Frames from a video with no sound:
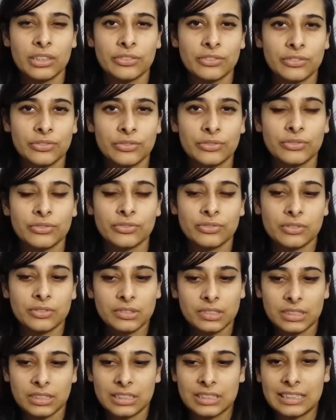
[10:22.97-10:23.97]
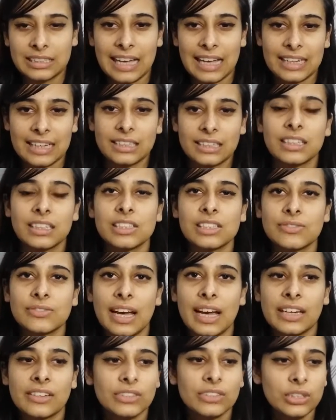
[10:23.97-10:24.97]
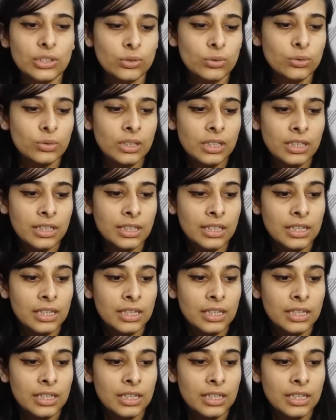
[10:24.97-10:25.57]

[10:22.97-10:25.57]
if that thing is fine with you,